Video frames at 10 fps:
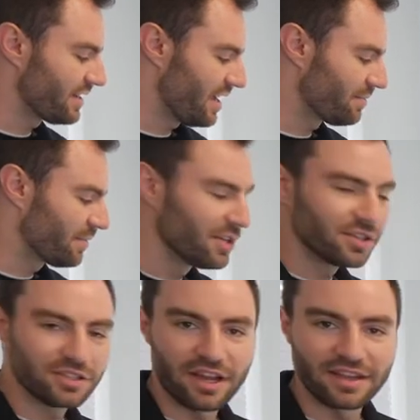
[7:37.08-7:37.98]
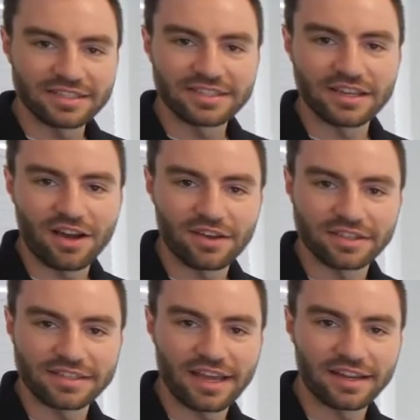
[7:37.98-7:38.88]
tab. So now I can see all
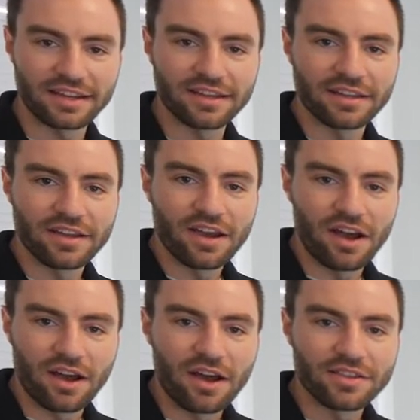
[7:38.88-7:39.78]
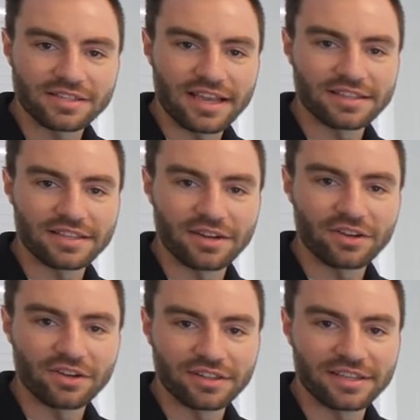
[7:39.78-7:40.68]
the data, all the scans that are
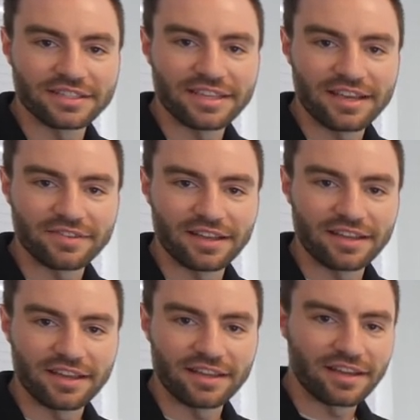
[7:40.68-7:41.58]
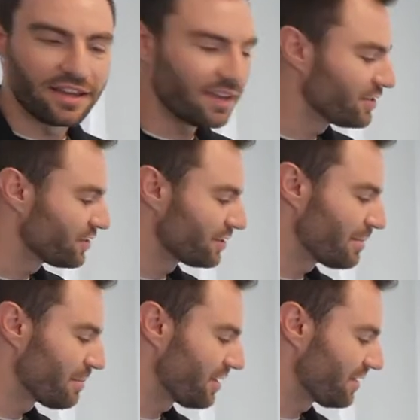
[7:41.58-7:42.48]
currently saved on the internal
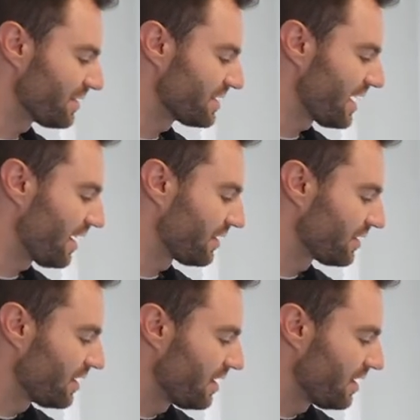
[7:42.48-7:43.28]
memory of the scanner.